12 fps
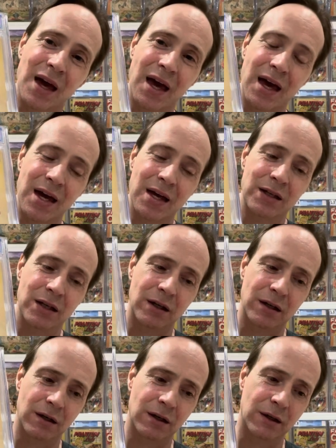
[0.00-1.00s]
and
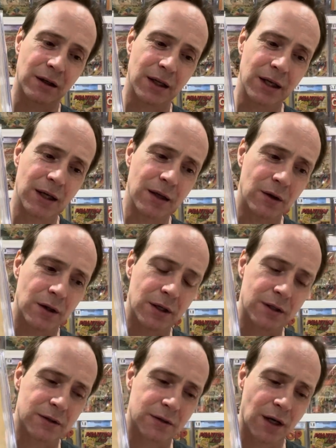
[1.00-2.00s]
he
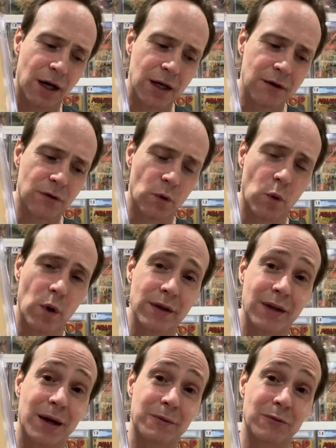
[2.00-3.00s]
is kind of the one
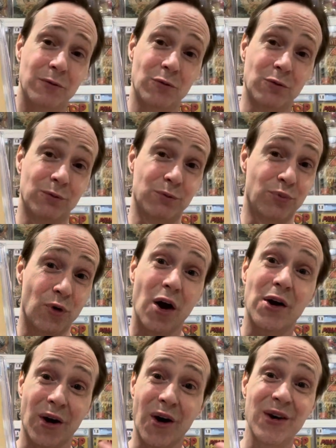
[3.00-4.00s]
that
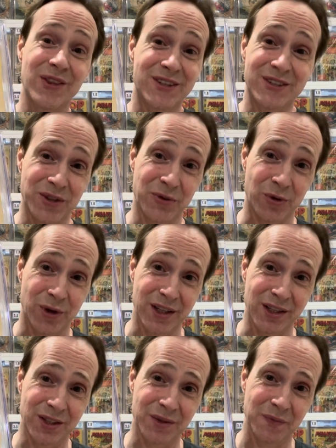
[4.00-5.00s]
brought on the Silver
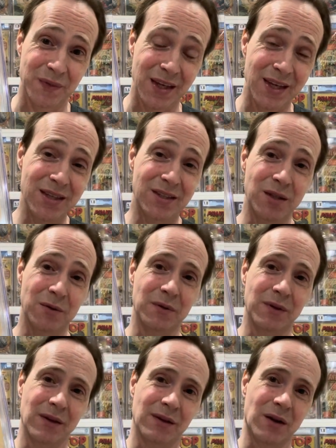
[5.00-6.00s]
Age. He's
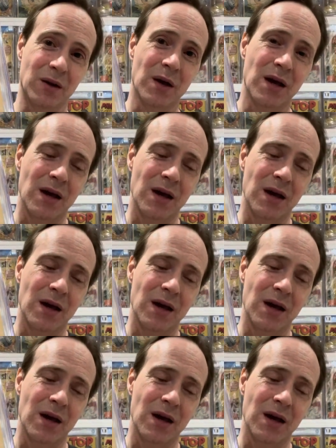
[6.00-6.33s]
the, you know,